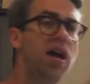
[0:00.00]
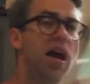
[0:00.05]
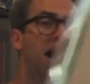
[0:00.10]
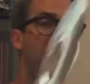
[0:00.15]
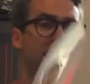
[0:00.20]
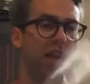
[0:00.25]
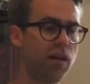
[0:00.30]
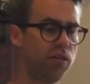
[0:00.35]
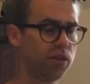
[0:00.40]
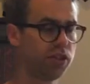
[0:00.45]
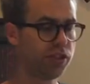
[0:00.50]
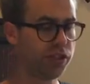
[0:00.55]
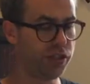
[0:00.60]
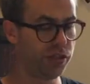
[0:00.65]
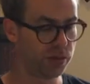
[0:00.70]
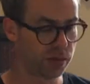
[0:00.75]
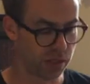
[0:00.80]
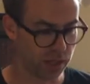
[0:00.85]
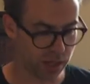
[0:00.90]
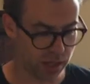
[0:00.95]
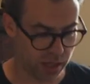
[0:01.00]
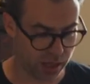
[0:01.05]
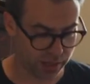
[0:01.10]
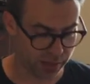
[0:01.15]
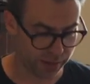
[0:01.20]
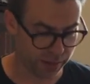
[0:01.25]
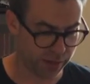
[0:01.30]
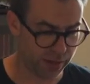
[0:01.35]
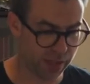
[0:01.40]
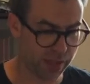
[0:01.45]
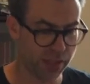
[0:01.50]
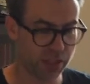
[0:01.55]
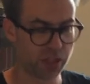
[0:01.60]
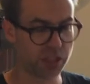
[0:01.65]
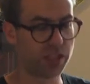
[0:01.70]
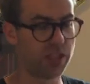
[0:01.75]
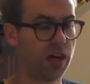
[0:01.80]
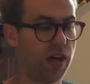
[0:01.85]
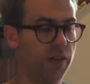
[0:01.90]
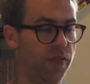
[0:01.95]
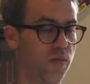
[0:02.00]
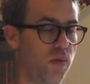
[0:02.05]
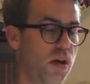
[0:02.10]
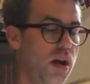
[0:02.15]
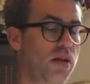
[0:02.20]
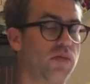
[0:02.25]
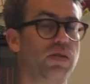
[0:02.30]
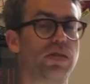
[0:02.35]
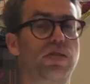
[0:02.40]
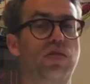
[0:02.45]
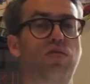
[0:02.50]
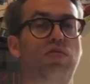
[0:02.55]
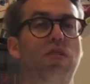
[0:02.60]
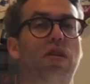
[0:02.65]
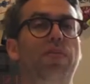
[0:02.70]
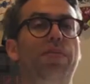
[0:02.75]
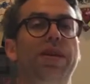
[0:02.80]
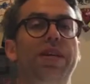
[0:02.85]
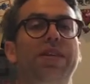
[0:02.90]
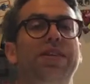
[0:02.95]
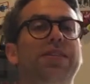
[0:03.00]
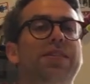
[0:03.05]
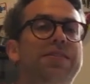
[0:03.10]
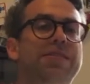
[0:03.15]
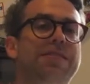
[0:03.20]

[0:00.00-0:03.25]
and I was doing a lot of this stuff where I was rubbing,